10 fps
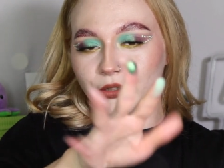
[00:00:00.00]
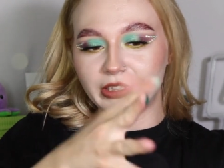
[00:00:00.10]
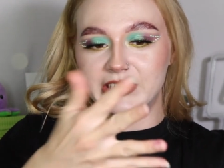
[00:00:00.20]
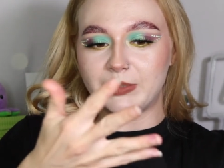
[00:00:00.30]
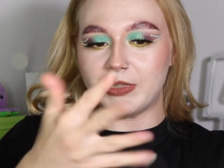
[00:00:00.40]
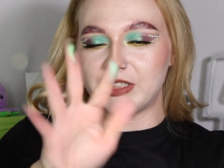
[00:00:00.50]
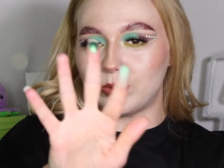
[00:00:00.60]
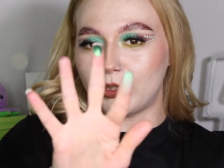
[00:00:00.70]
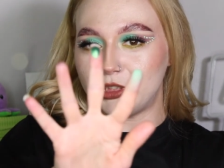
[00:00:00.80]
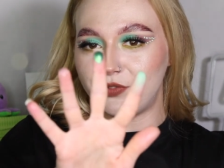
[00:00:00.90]
You can see my
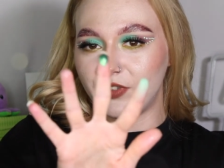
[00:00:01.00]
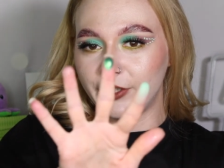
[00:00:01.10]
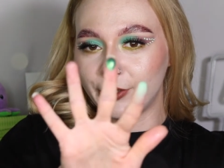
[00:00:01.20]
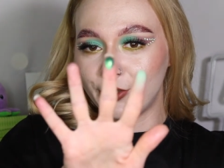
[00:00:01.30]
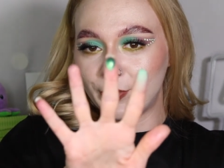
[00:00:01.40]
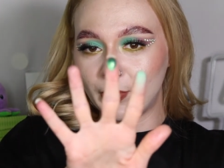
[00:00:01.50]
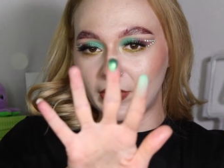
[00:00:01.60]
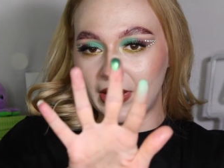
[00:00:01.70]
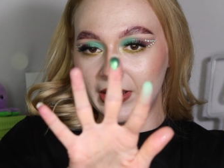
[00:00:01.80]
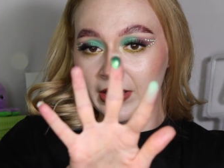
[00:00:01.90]
swatchy fingers. But,
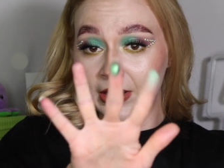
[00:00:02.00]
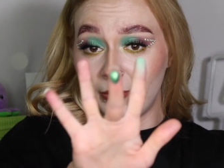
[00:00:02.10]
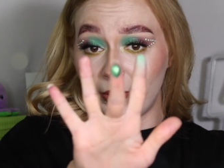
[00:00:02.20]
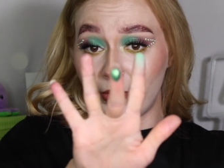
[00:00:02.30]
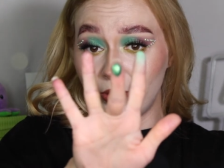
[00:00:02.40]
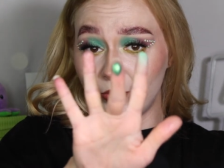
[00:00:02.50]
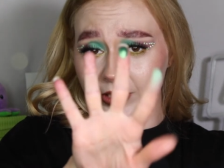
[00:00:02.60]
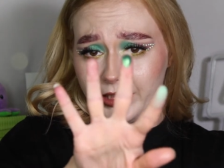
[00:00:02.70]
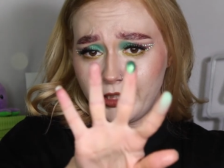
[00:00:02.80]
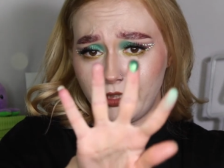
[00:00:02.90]
like, my middle one
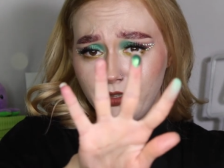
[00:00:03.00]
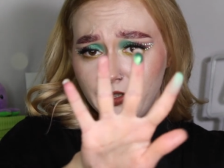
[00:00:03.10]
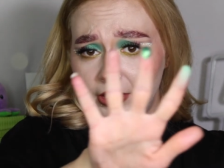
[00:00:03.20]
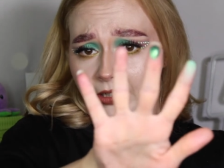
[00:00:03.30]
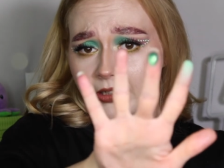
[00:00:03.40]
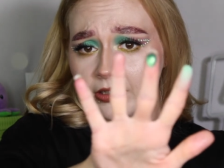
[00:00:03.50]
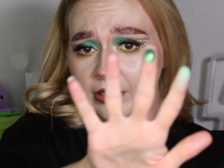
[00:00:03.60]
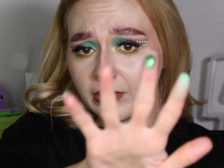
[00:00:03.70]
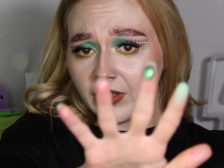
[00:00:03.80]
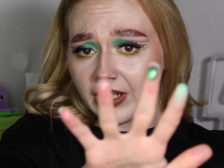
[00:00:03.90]
here,
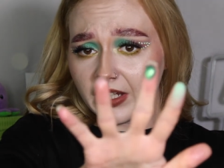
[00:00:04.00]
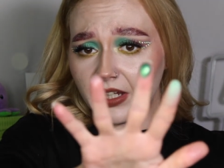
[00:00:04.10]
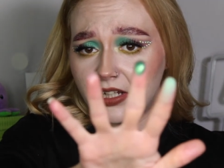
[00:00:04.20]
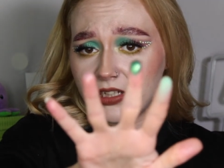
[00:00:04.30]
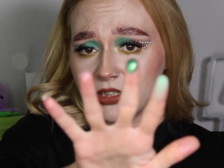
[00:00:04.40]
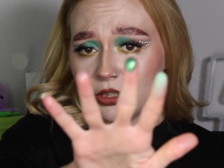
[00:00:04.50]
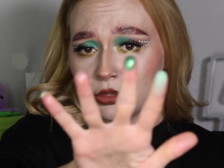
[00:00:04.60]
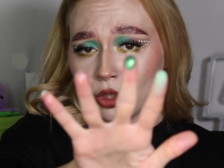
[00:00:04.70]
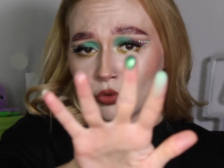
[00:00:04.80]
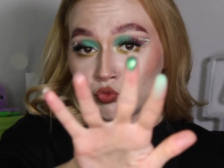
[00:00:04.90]
like, it is
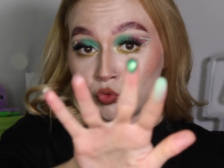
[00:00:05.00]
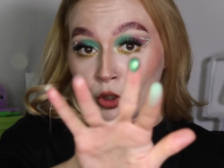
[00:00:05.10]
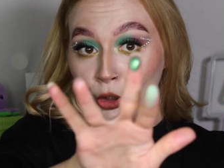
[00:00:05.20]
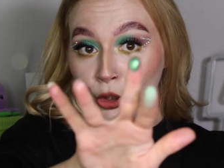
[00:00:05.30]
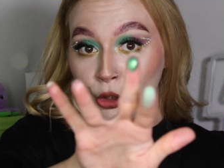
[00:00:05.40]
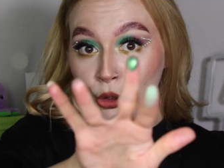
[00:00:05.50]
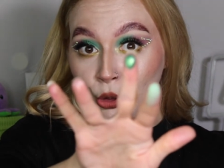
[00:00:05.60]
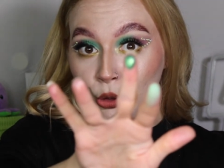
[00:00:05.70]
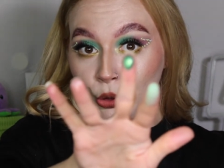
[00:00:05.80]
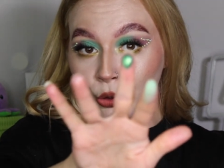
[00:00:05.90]

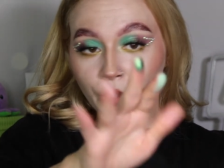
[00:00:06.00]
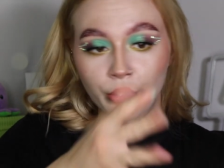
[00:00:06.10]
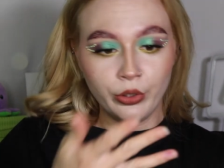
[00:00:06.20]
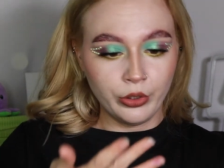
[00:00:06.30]
green.